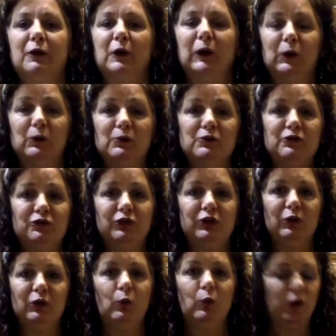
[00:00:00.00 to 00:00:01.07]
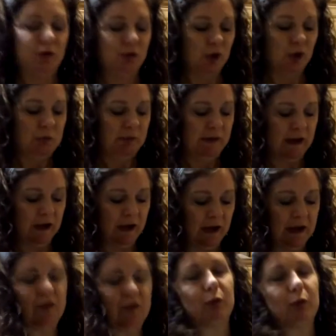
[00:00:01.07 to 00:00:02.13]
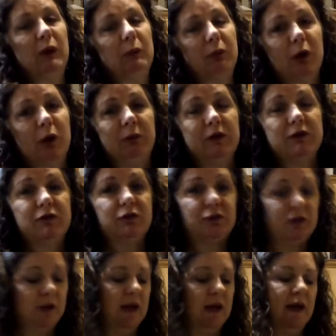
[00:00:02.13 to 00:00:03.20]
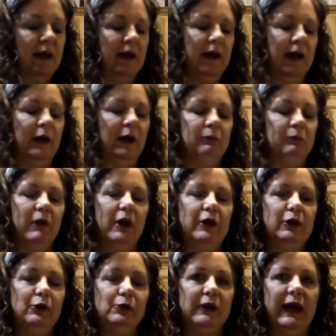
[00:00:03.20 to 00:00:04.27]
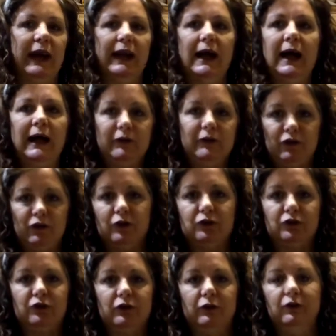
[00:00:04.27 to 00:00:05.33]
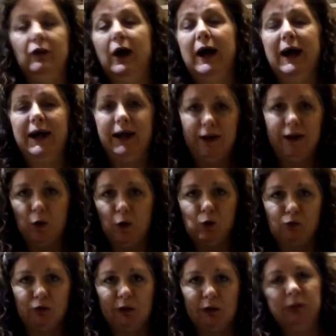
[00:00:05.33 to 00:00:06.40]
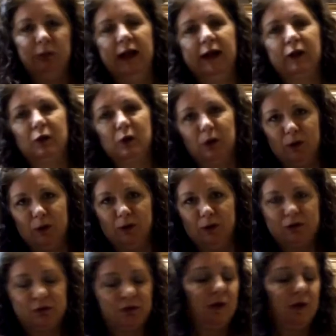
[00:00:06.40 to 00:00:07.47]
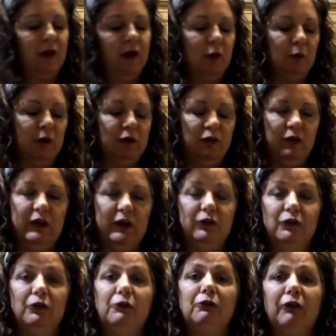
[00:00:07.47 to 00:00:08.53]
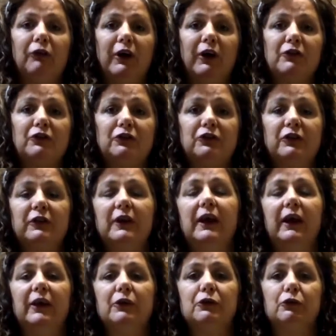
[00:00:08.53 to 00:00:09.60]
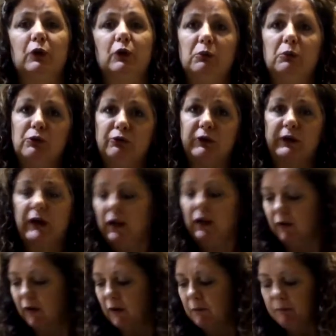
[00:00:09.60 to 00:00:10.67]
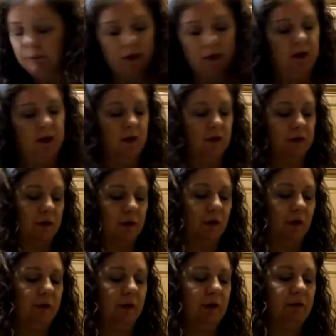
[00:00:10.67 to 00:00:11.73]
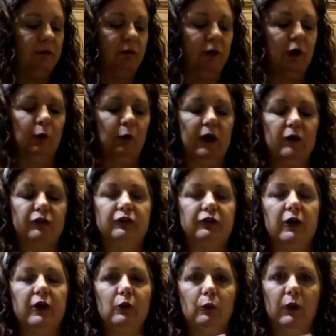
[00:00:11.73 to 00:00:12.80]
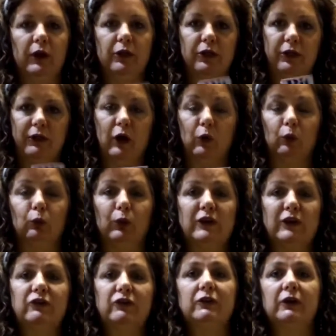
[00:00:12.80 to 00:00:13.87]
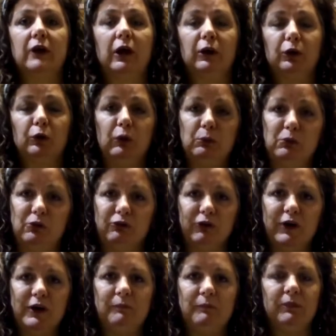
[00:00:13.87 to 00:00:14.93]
clothes in your wardrobe that you need to repurpose, you cannot just dye over the black clothes. What you need to do first is remove the color. So therefore we're going to start with a RIT color remover.